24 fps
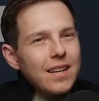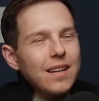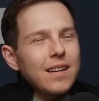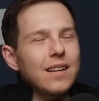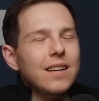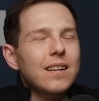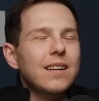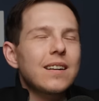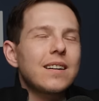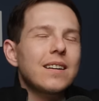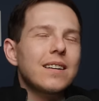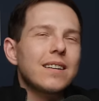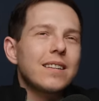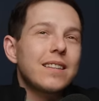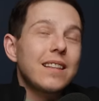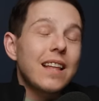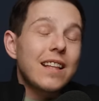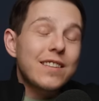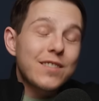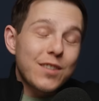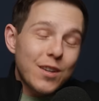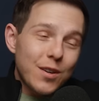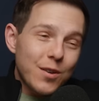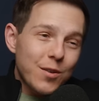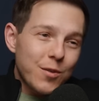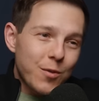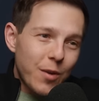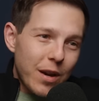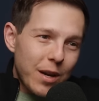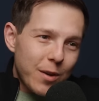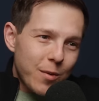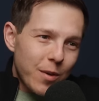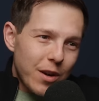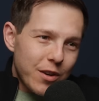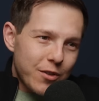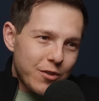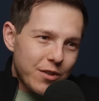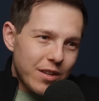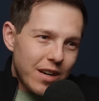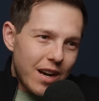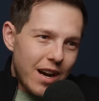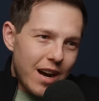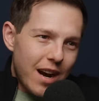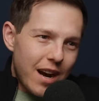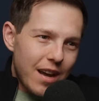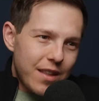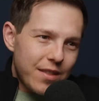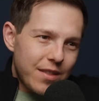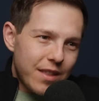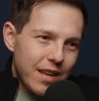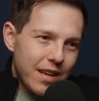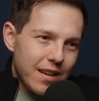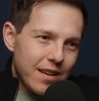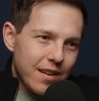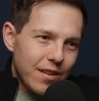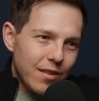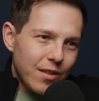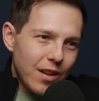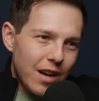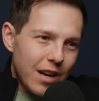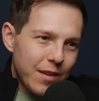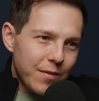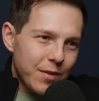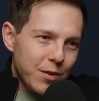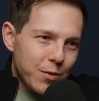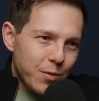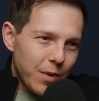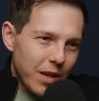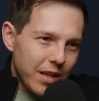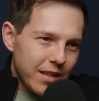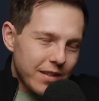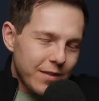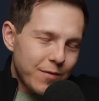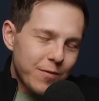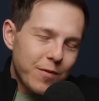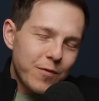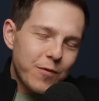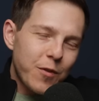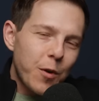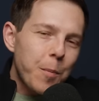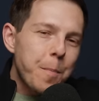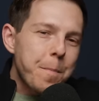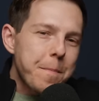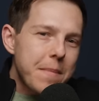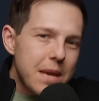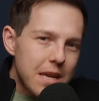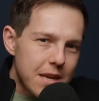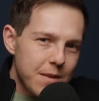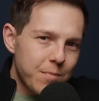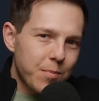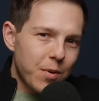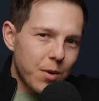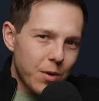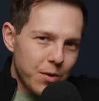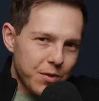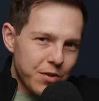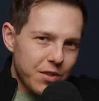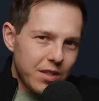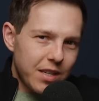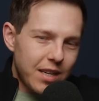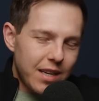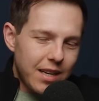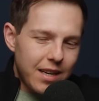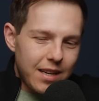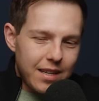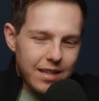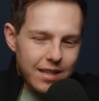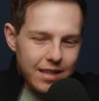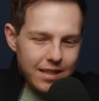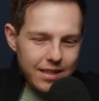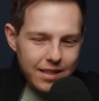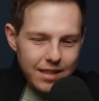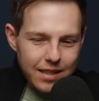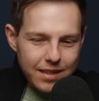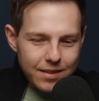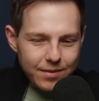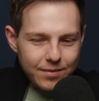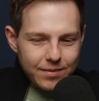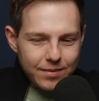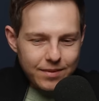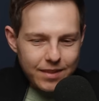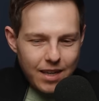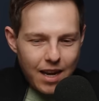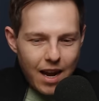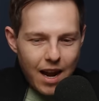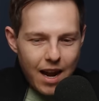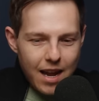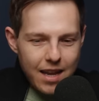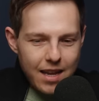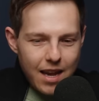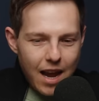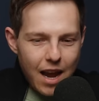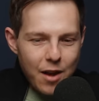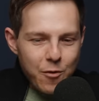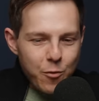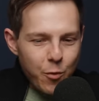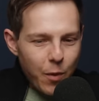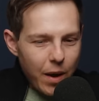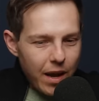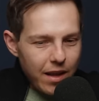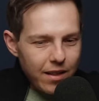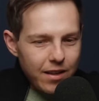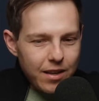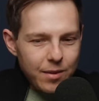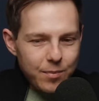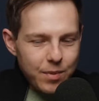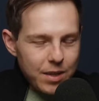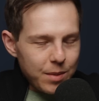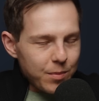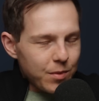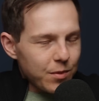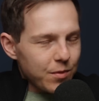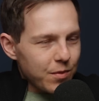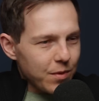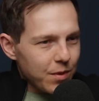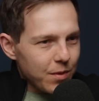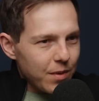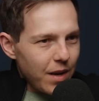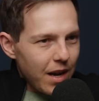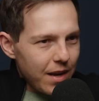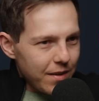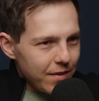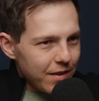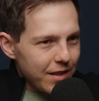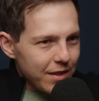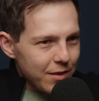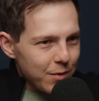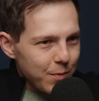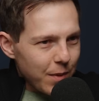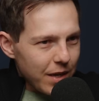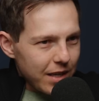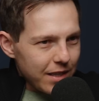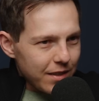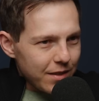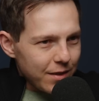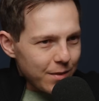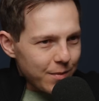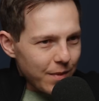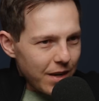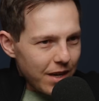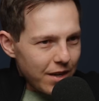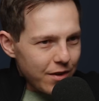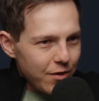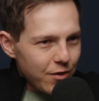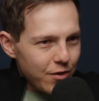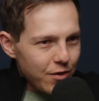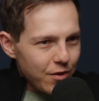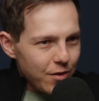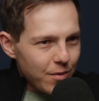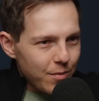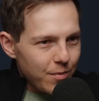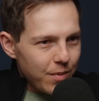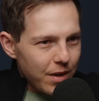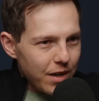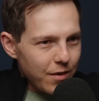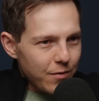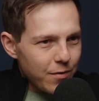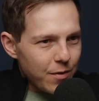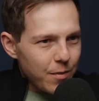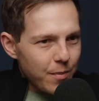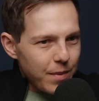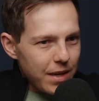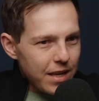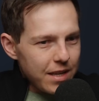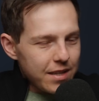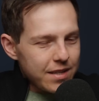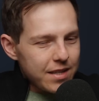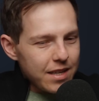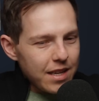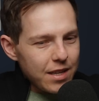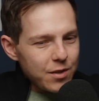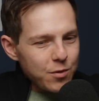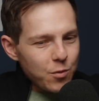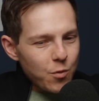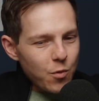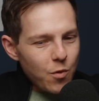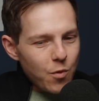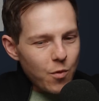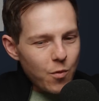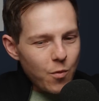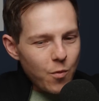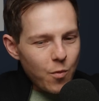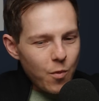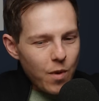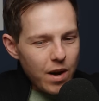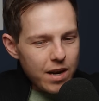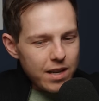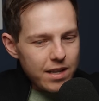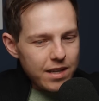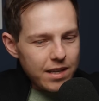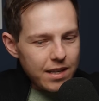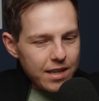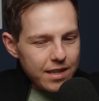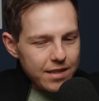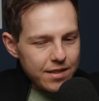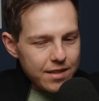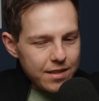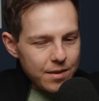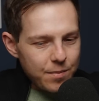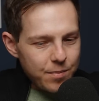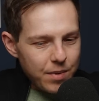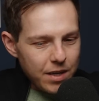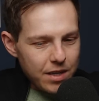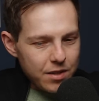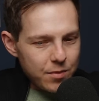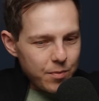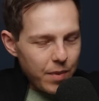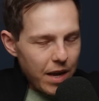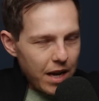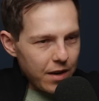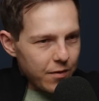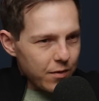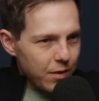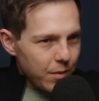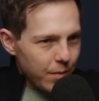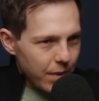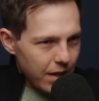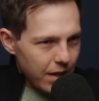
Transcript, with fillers: Oh, that's a great question. I think a lot of it's relative for me personally, and uh, you know, I I rail on people for I think spending too much, but for me, it's it's what gets the biggest bang for the